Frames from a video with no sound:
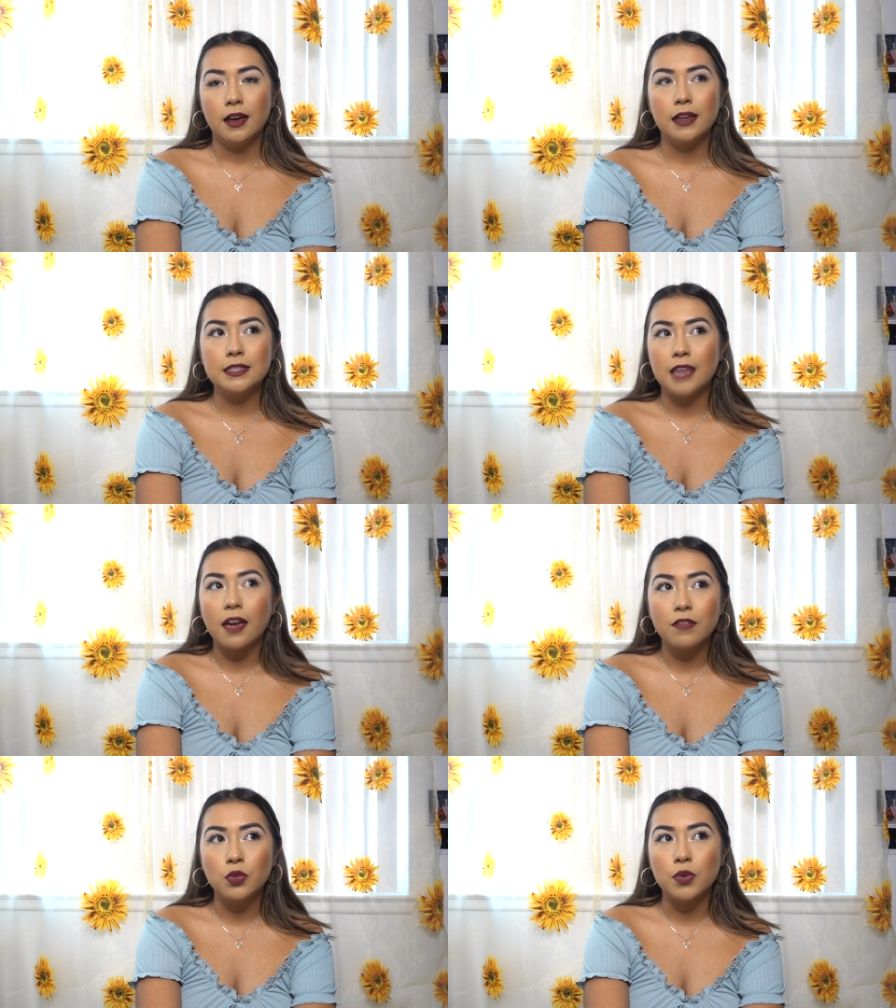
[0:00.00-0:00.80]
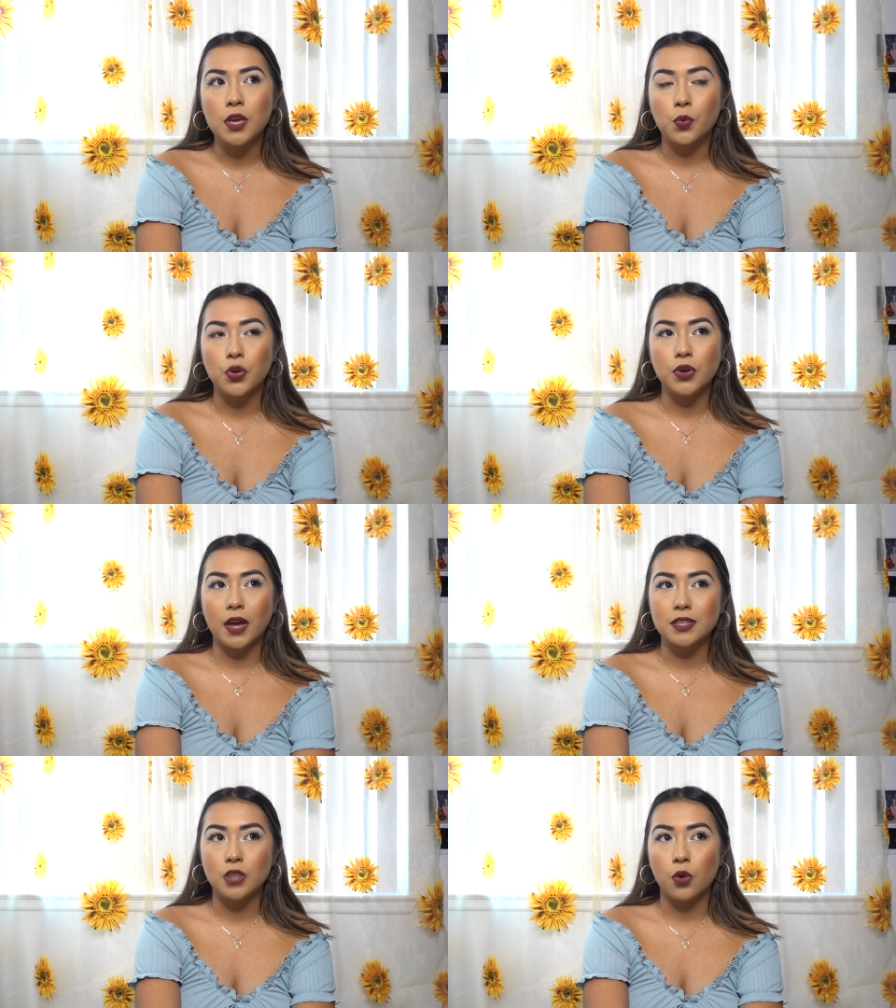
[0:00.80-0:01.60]
a day of the week where you
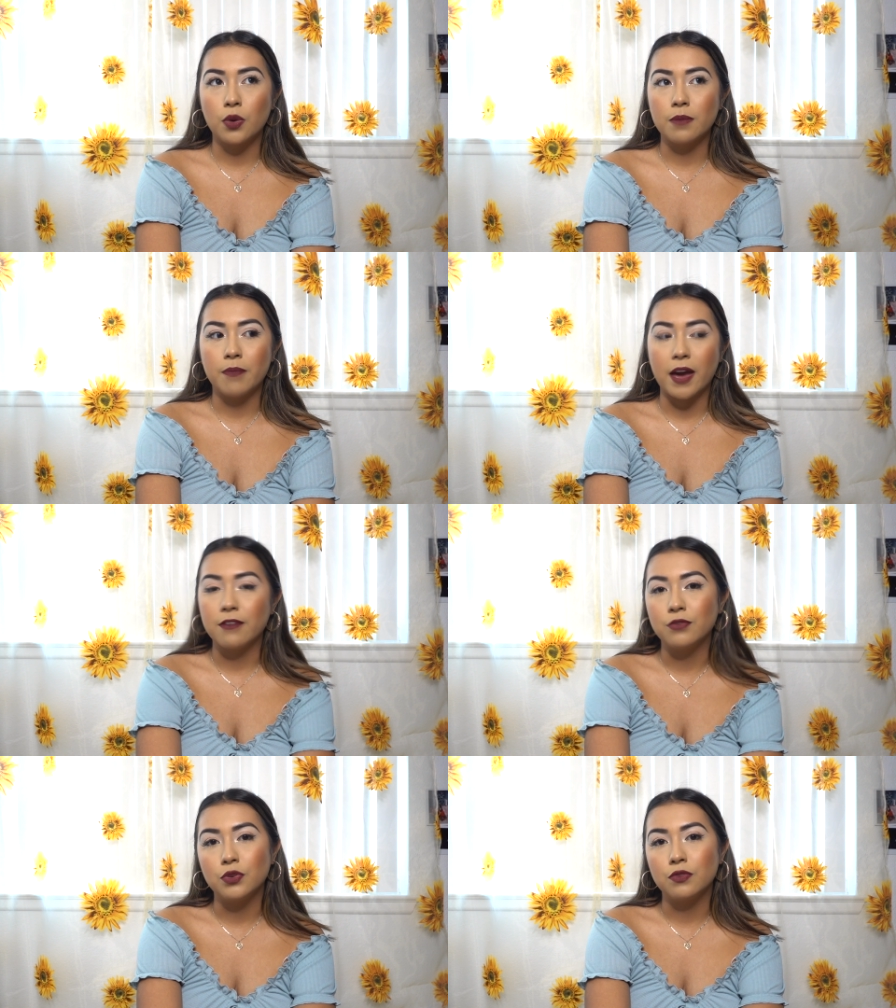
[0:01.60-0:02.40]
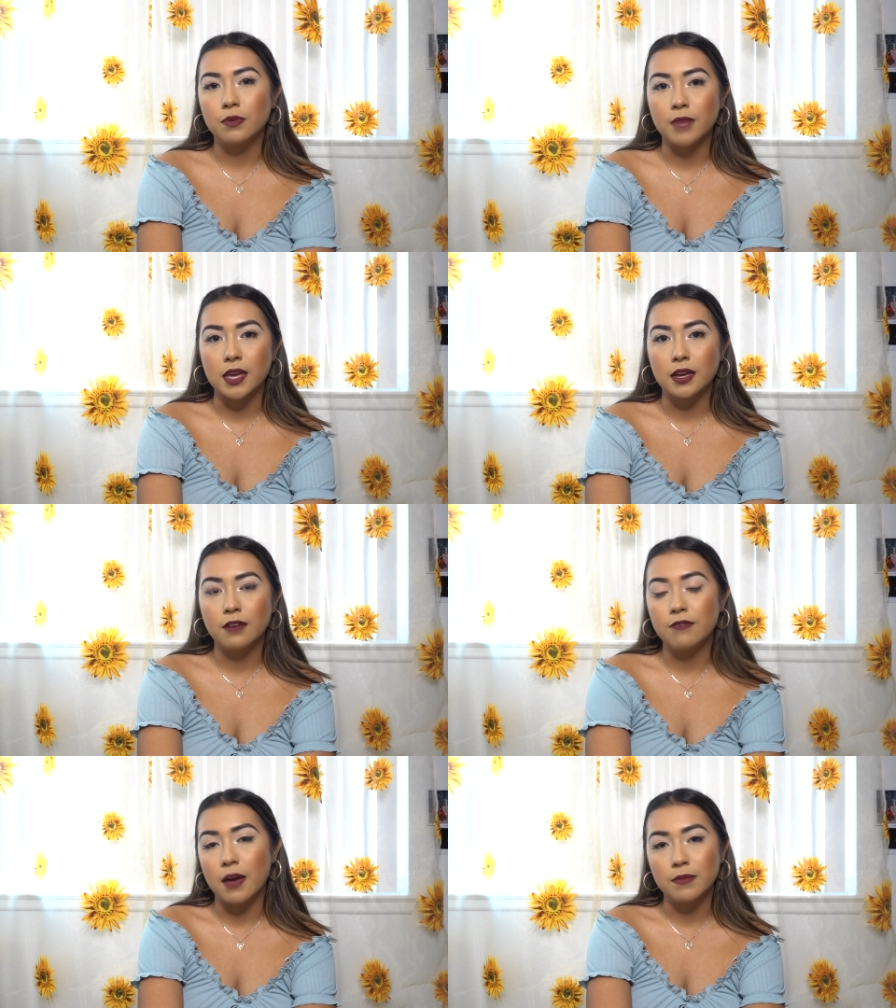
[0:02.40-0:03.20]
guys go and buy food from like a
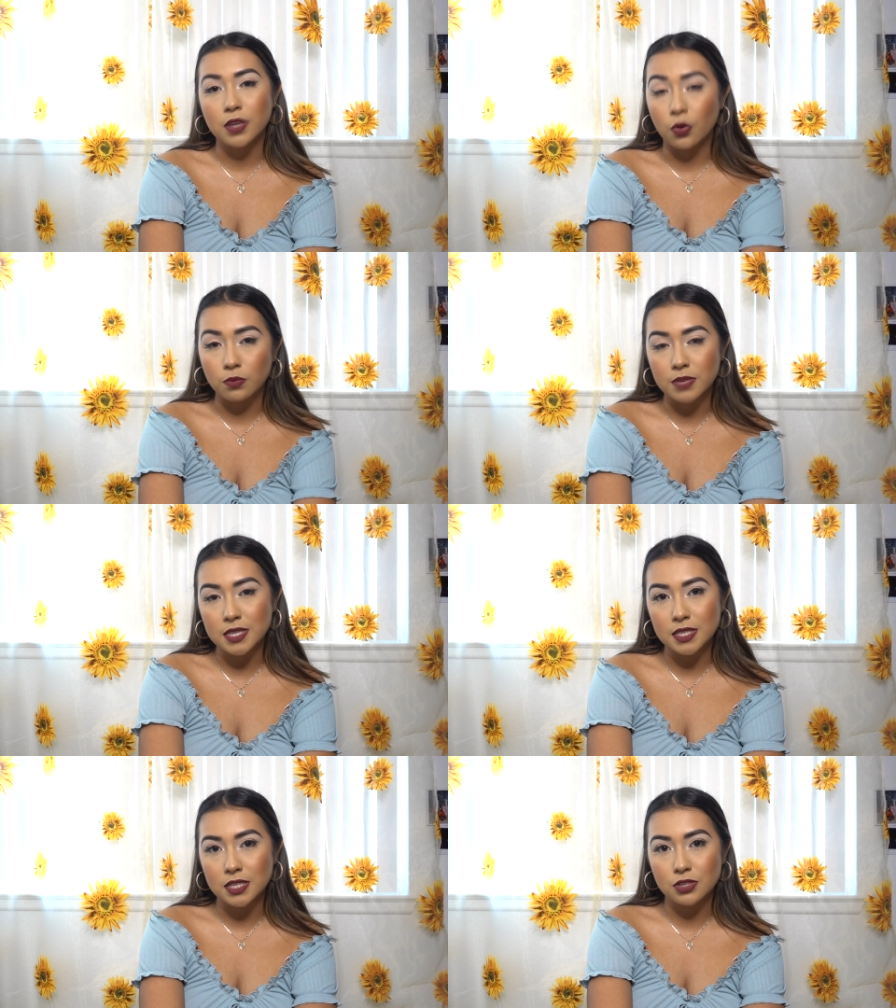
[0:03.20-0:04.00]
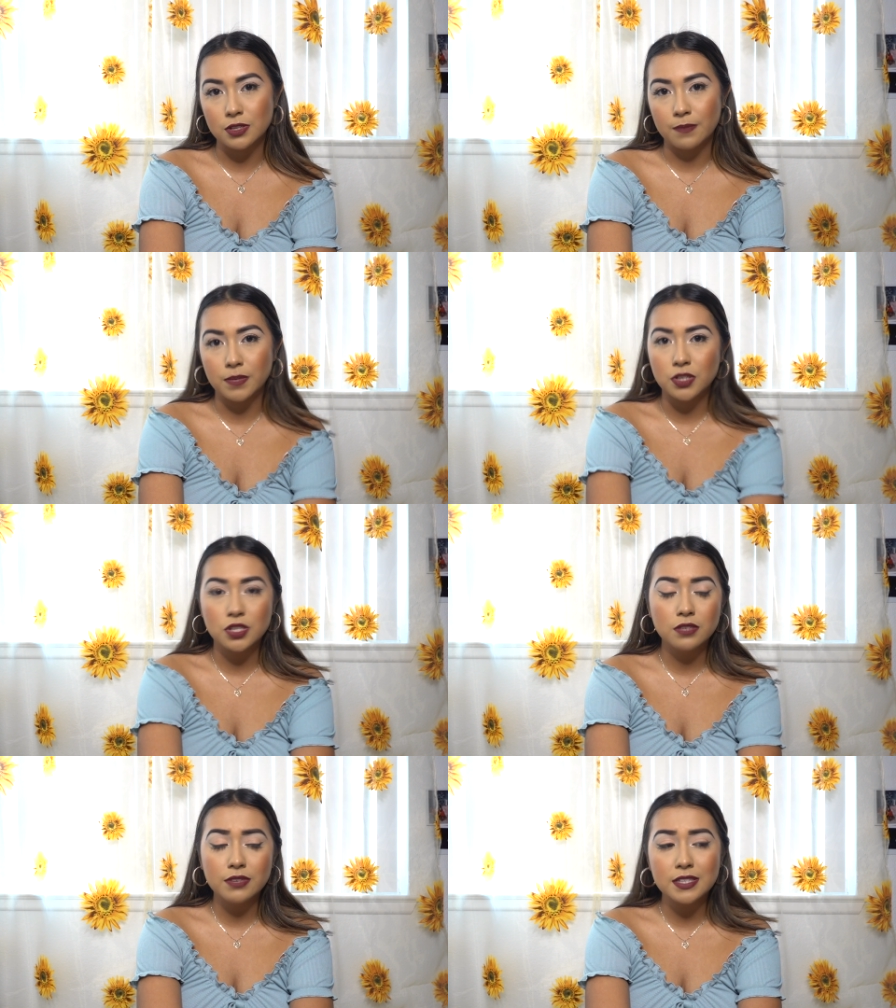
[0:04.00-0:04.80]
family-owned business or something,
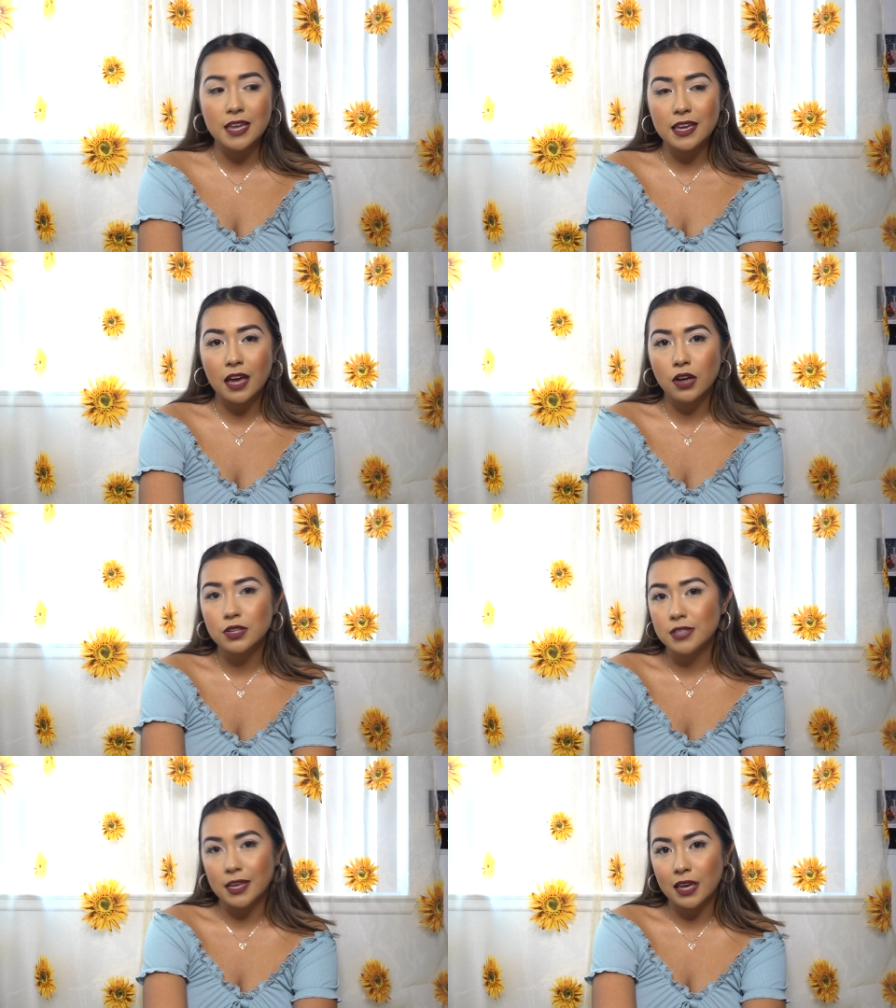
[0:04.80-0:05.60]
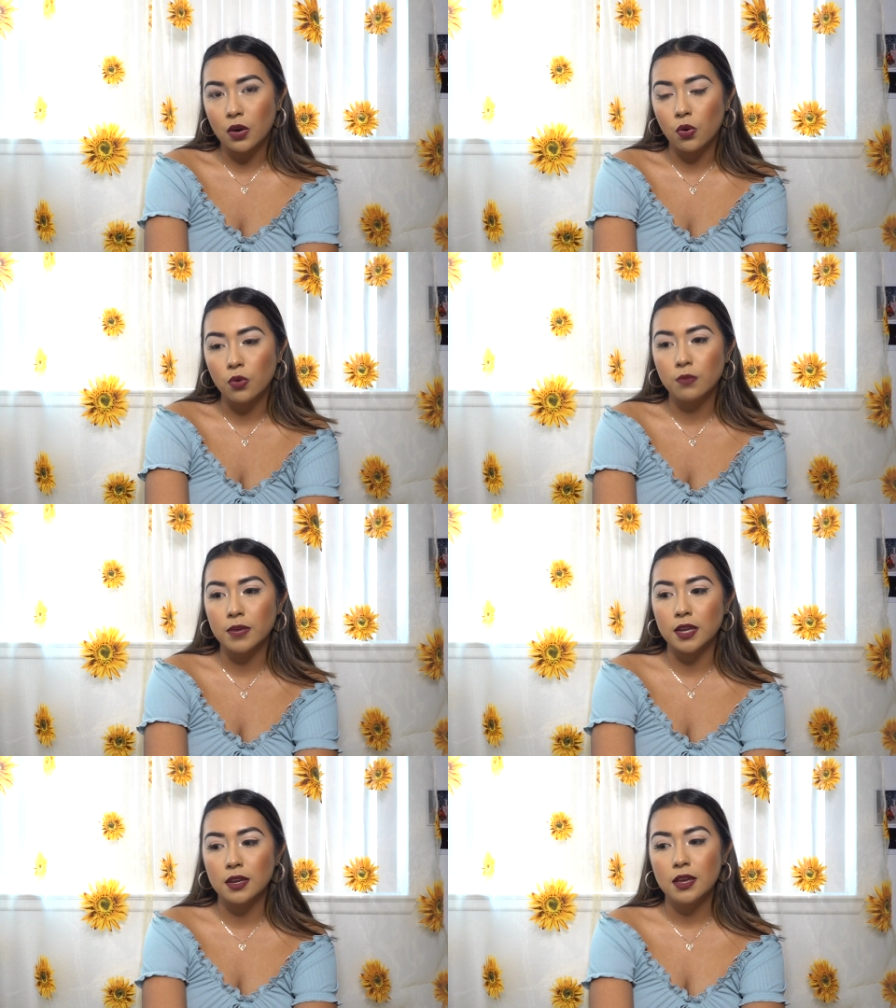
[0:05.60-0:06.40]
just for takeout, and you take it home
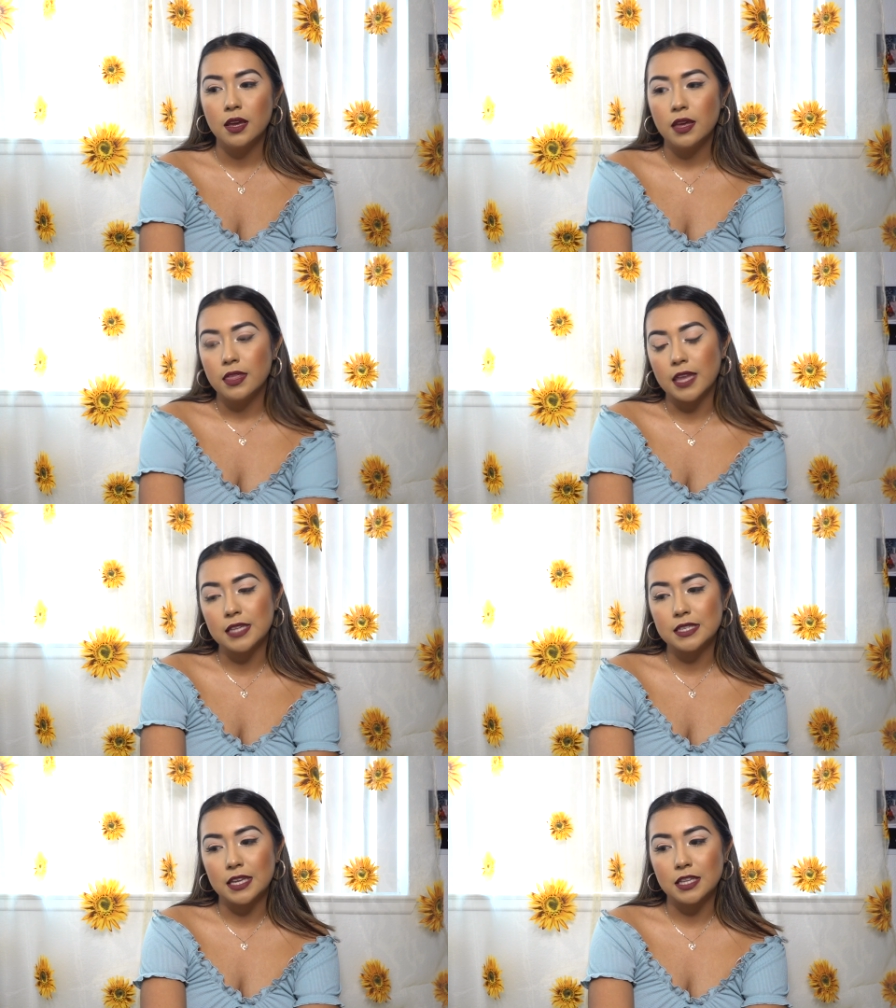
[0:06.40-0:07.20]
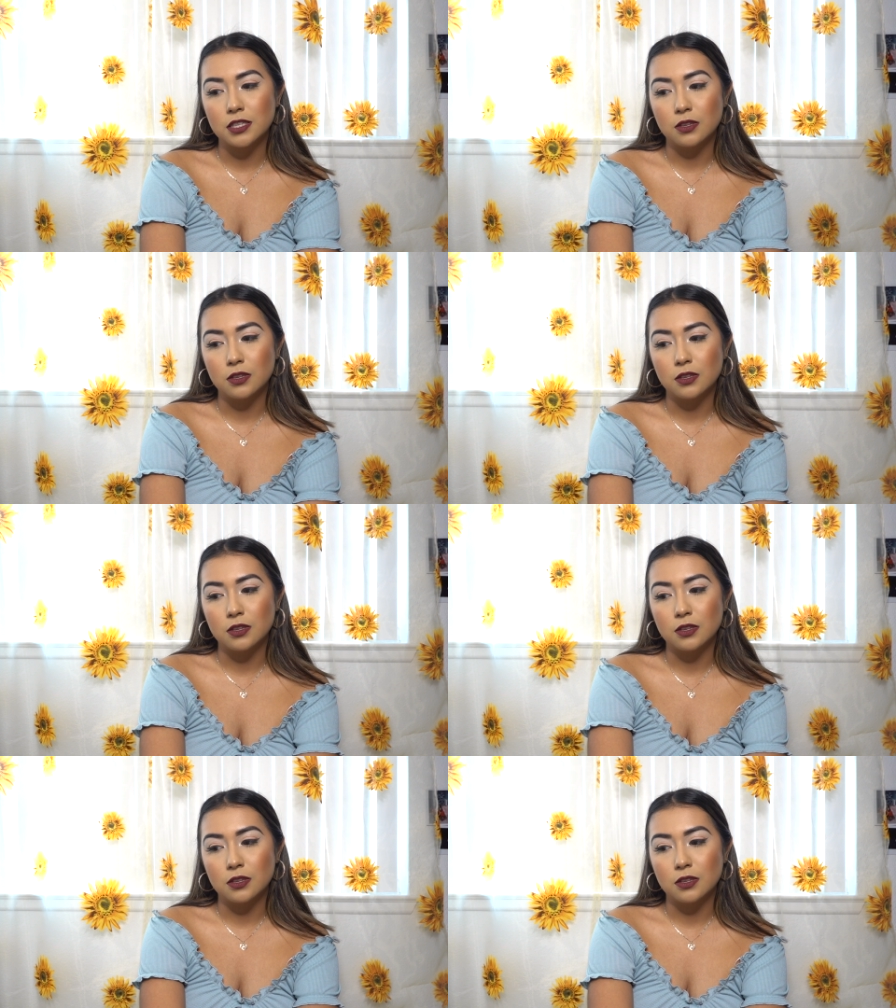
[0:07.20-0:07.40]
and that's it.